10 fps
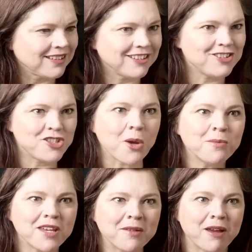
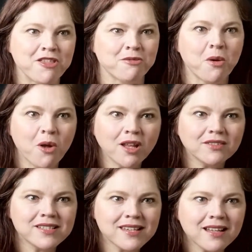jumped in my throat all of
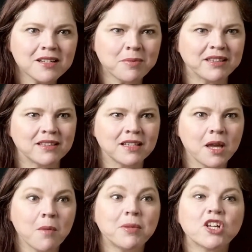a sudden, but
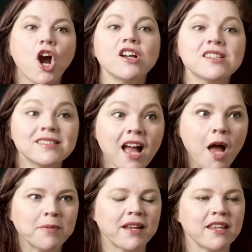the car
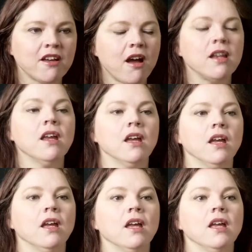stopped, and I thought,
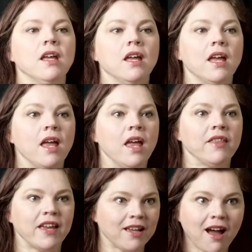
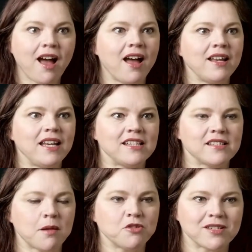thank God it
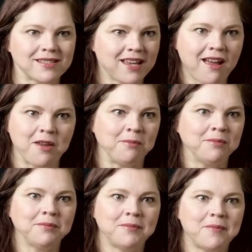stopped just in time.
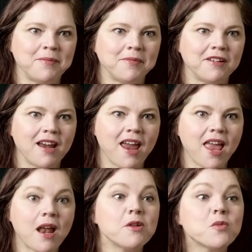
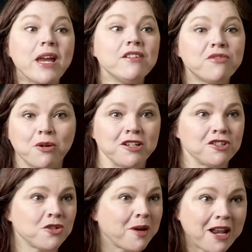And I was waiting for it
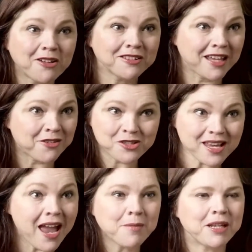to run out the other
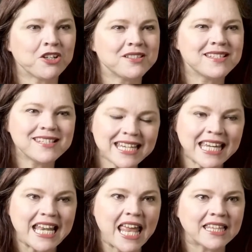side, but I couldn't see
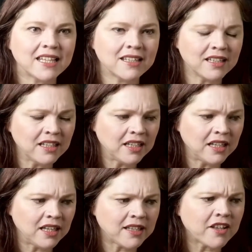it. And then
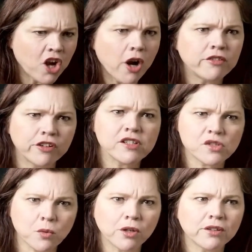the car in front
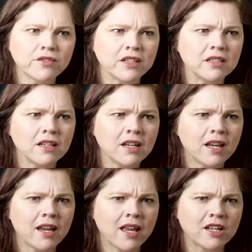swerved, and
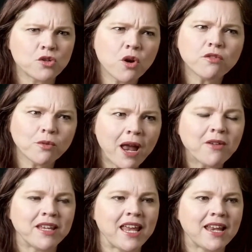it drove
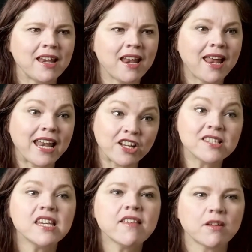around it, and I could
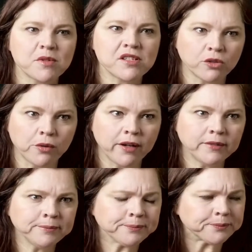see that it was still
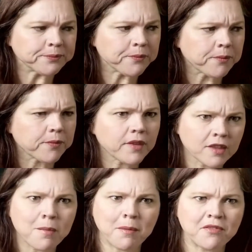running,
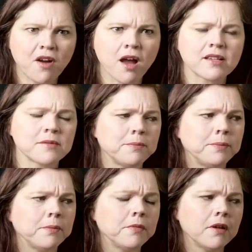the baby fox,
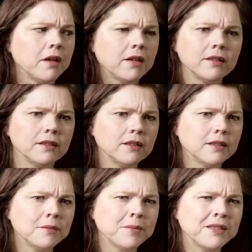
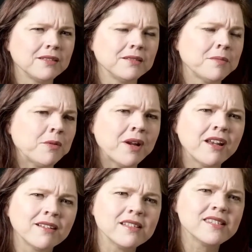but running
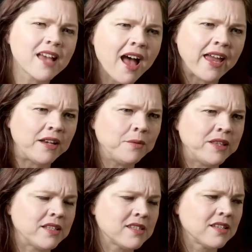on its side with
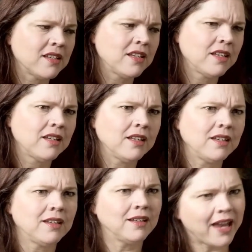its
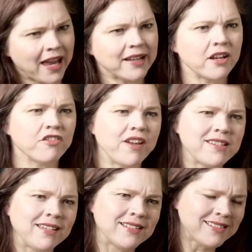head now
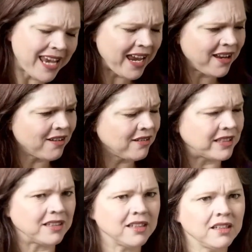facing its tail
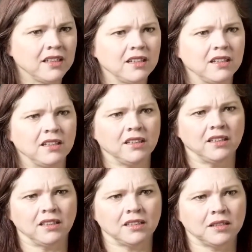and
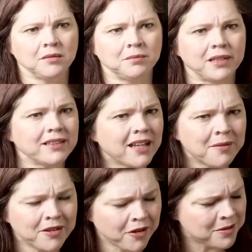blood
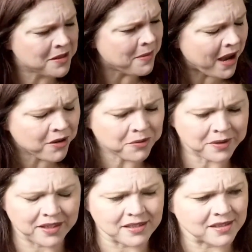coming from its mouth with
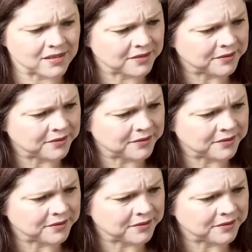these